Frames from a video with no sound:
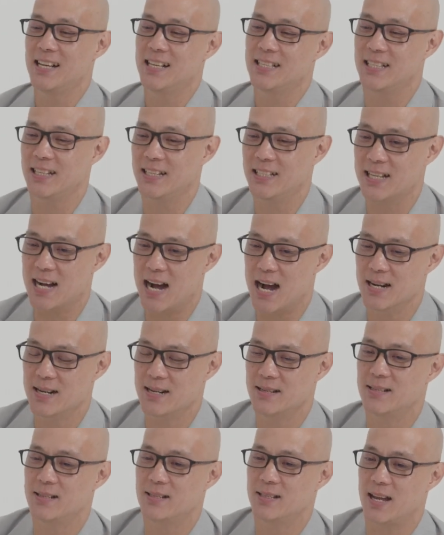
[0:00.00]
to
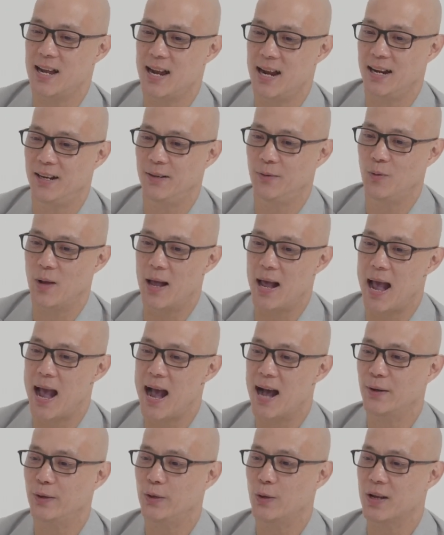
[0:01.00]
understand
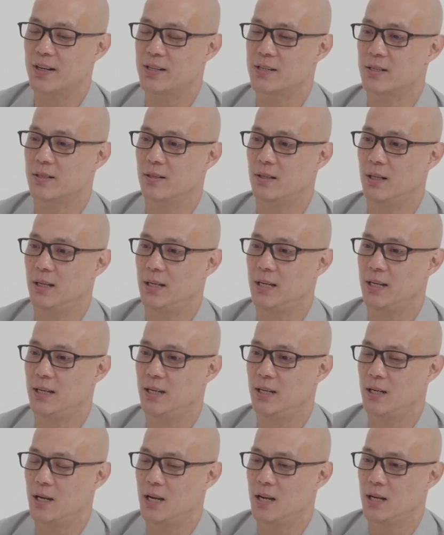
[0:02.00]
how do you
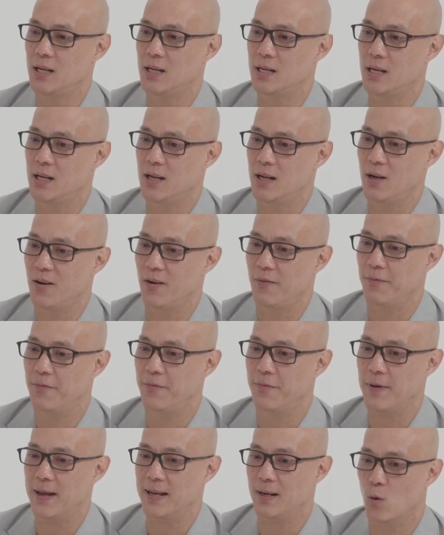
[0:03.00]
actually
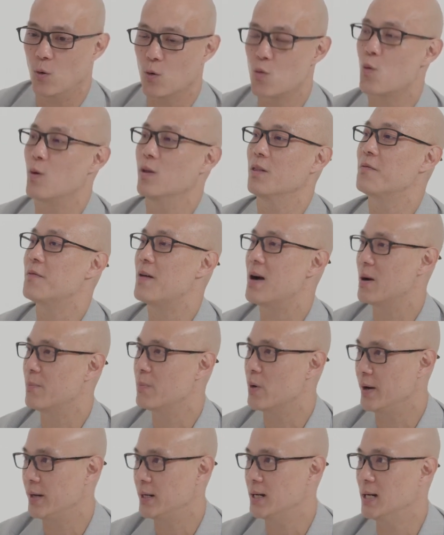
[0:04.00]
vet or qualify a
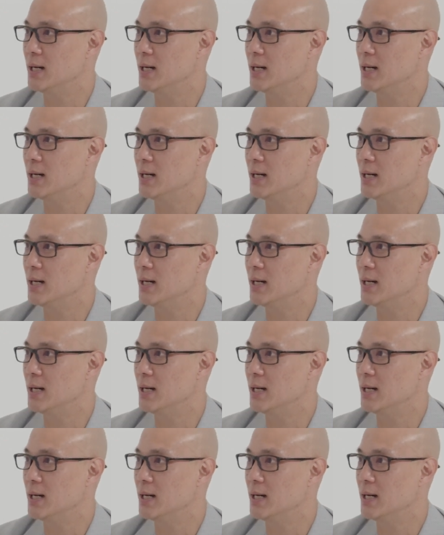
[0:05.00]
broker.